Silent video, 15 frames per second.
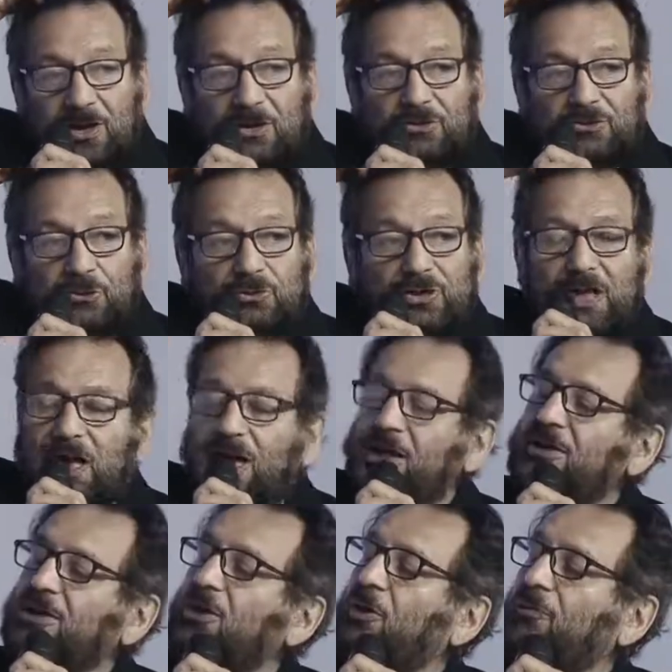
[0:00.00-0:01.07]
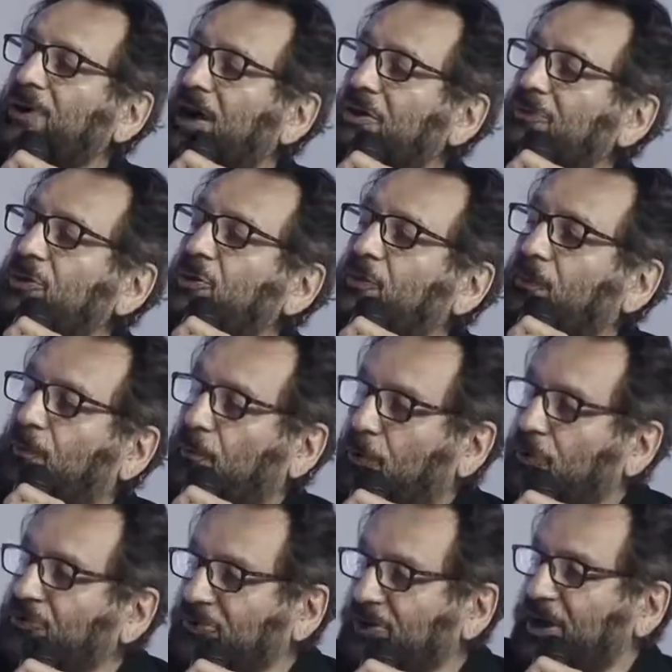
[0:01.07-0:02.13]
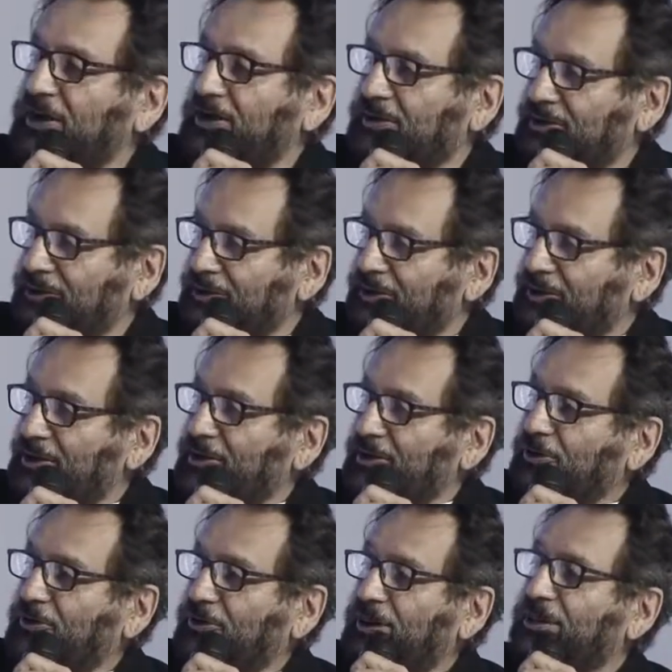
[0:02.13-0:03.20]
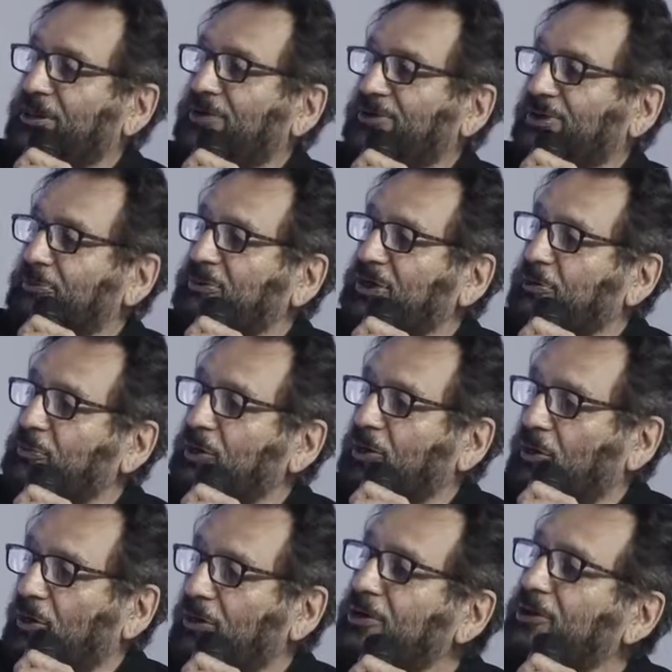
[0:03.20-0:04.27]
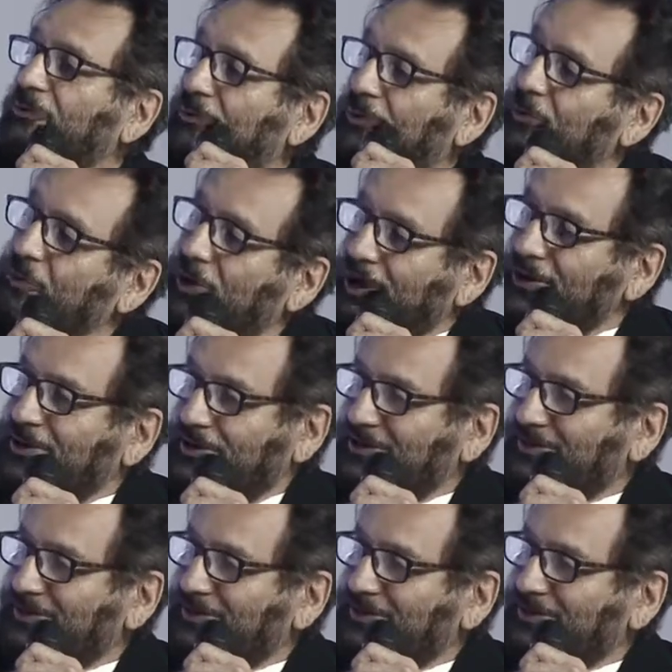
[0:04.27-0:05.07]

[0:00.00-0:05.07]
So the idea of having to force light created something we called film light,